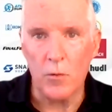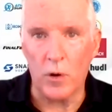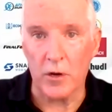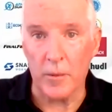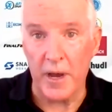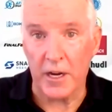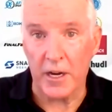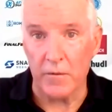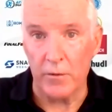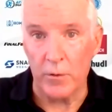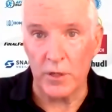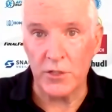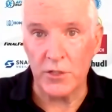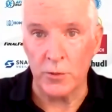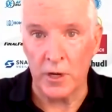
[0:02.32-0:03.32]
Welcome back,
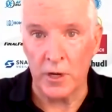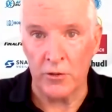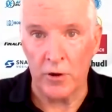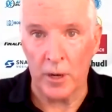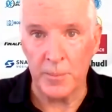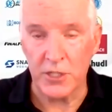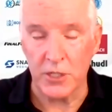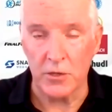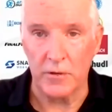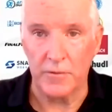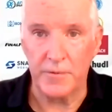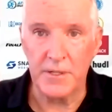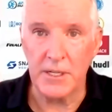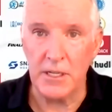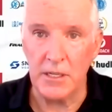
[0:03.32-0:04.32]
everyone, to another episode
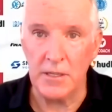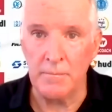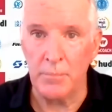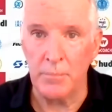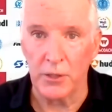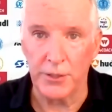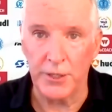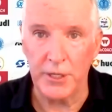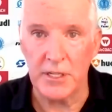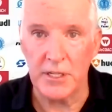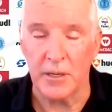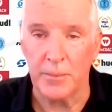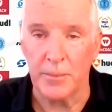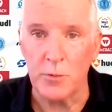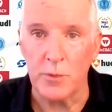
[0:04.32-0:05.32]
of Team Building
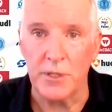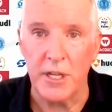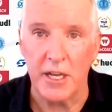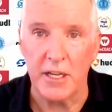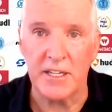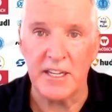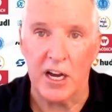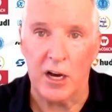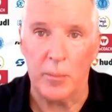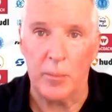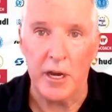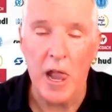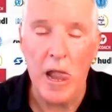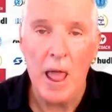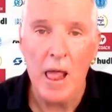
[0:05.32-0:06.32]
Tips with Dan
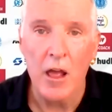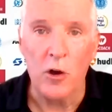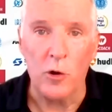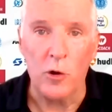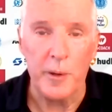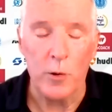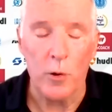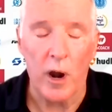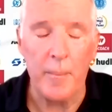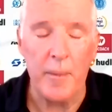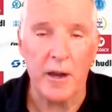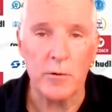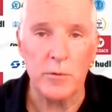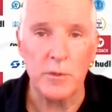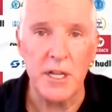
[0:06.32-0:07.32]
Talbot. We'll be right
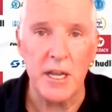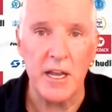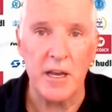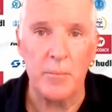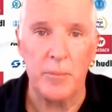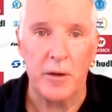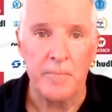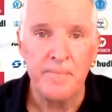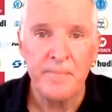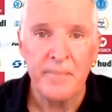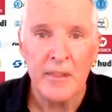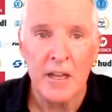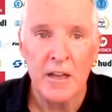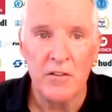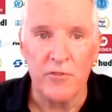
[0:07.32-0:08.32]
back with Dan, but
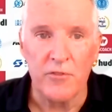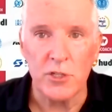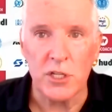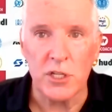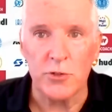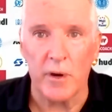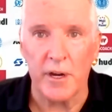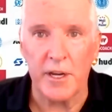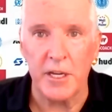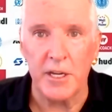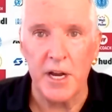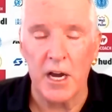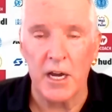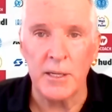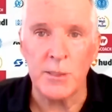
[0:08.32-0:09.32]
first, let's
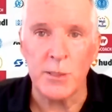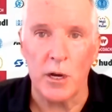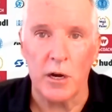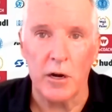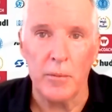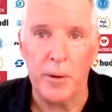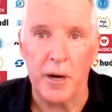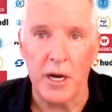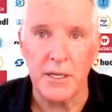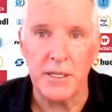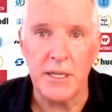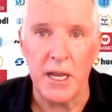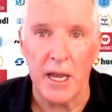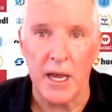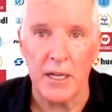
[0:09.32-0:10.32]
recognize our
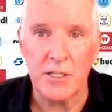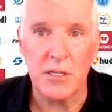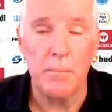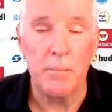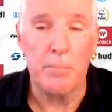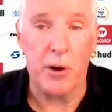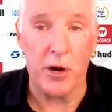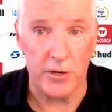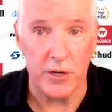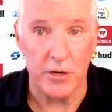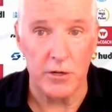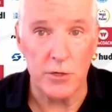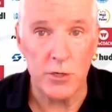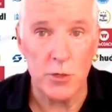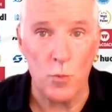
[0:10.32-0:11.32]
podcast
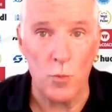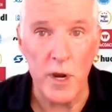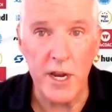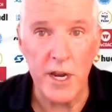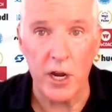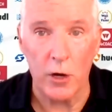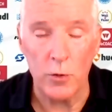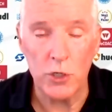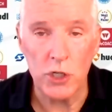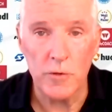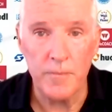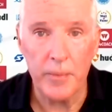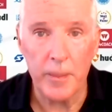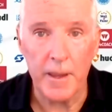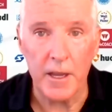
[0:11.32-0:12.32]
partners, We
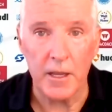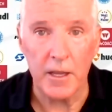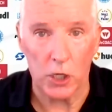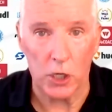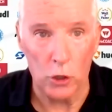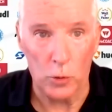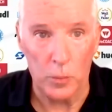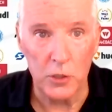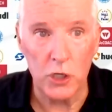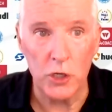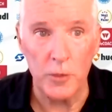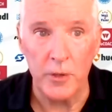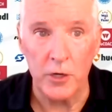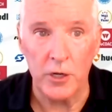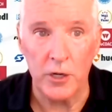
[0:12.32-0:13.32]
Coach and the Global
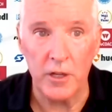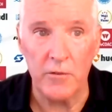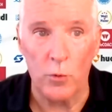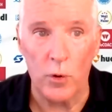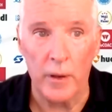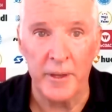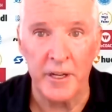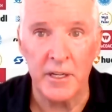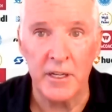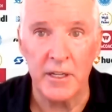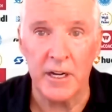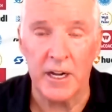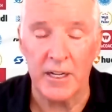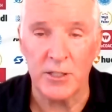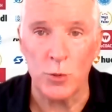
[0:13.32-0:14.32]
Community of Women
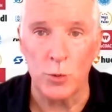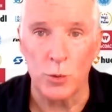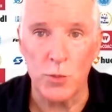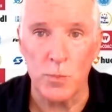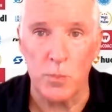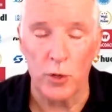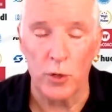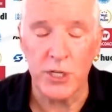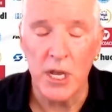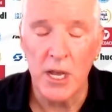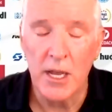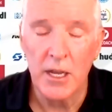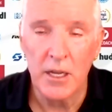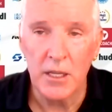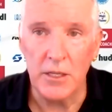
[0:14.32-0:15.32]
in High School Sports.
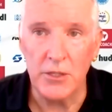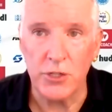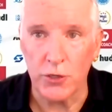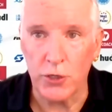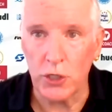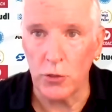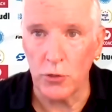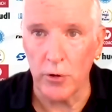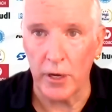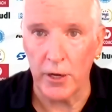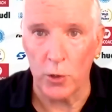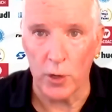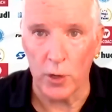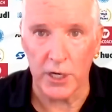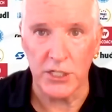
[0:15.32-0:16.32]
These are two
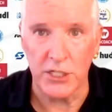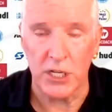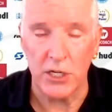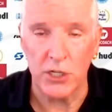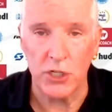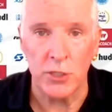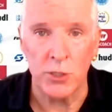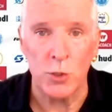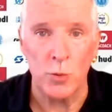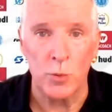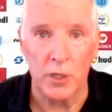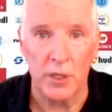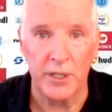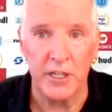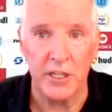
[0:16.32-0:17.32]
great organizations
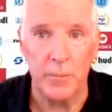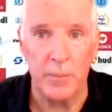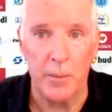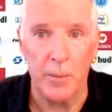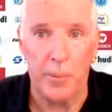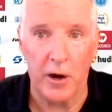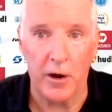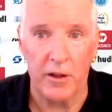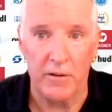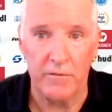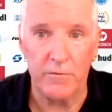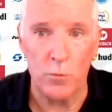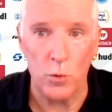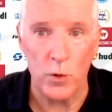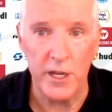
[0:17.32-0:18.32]
you really need to be a part
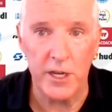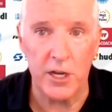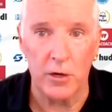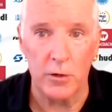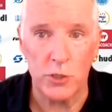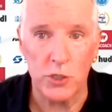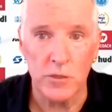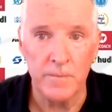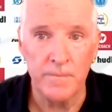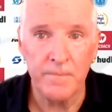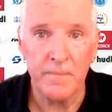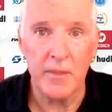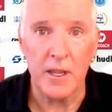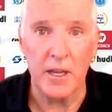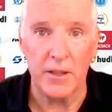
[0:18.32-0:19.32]
of We Coach
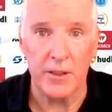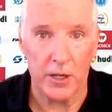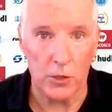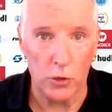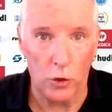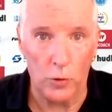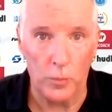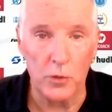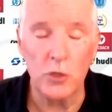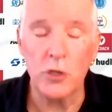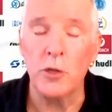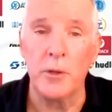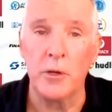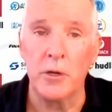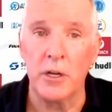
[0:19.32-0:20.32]
and the Global
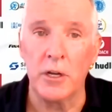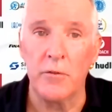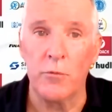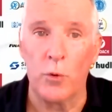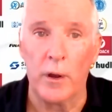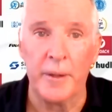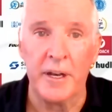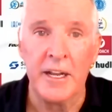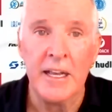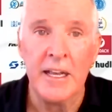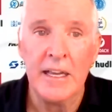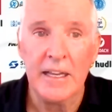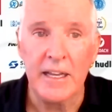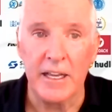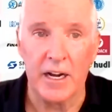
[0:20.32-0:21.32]
Community of Women
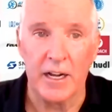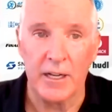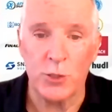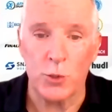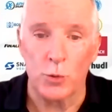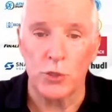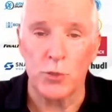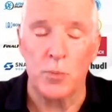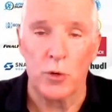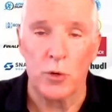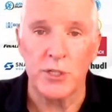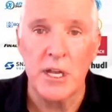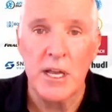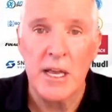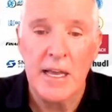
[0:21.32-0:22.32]
in High School
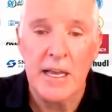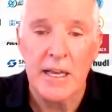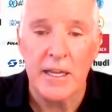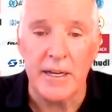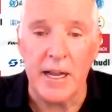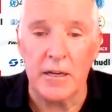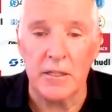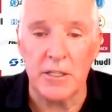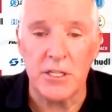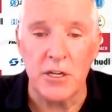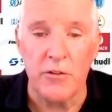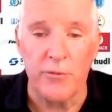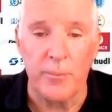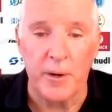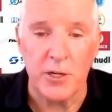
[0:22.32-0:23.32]
Sports. Now, let's
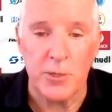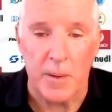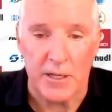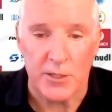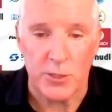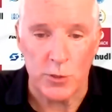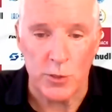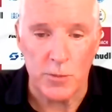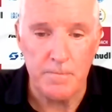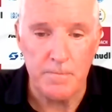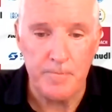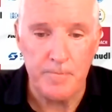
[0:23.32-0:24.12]
hear from our sponsors.